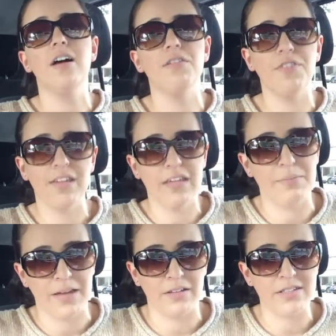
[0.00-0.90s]
of
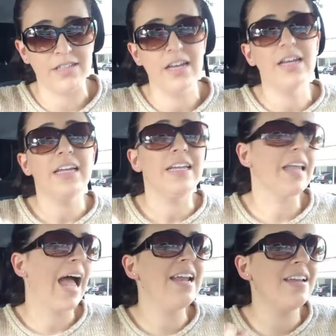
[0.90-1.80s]
emails.
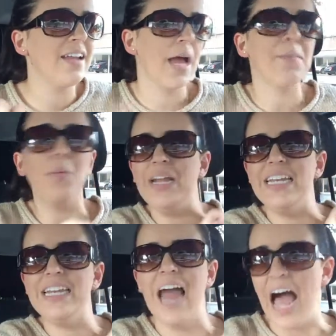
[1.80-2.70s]
ninety-nine point
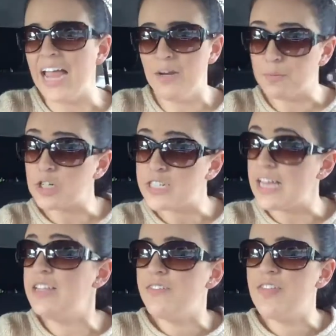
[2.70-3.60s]
nine
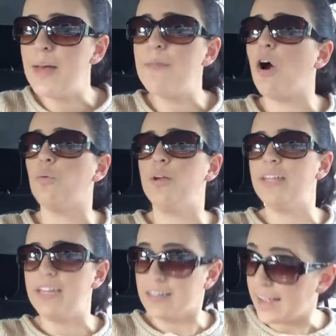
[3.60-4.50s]
percent of them are
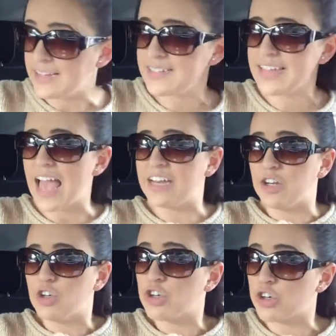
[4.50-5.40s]
really nice and
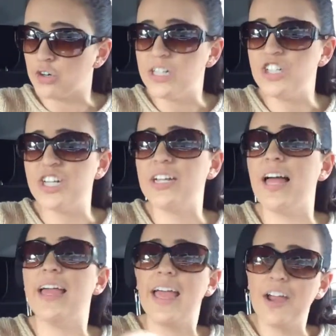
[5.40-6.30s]
encouraging,
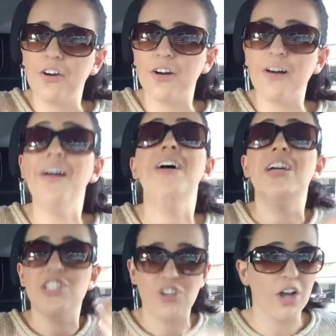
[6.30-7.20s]
like, hey girl,
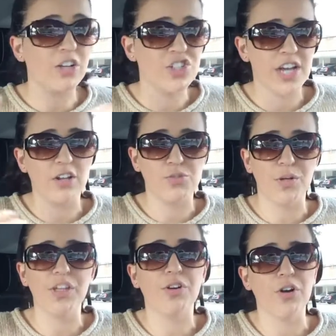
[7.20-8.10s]
saw your channel's
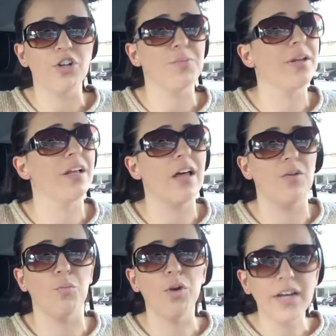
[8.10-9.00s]
really grown, you're putting a lot
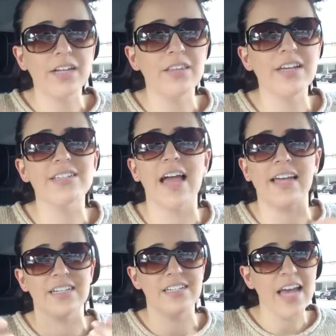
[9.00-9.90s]
of work into this, I
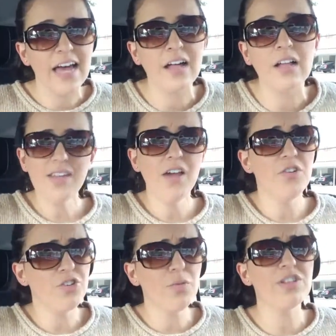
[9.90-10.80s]
can tell.
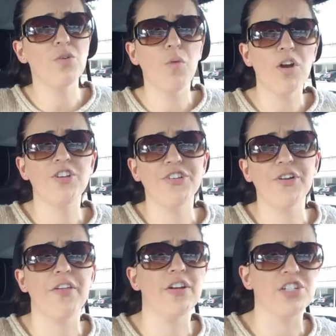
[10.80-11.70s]
And there's always the one or
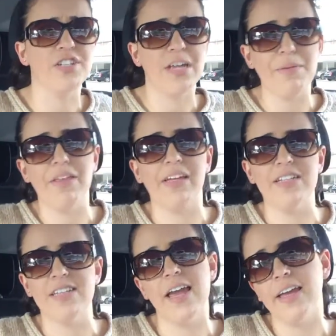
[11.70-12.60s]
two that are just emailing
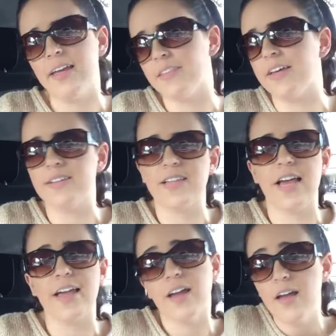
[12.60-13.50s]
and saying things
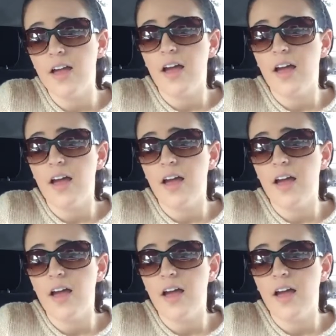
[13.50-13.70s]
like,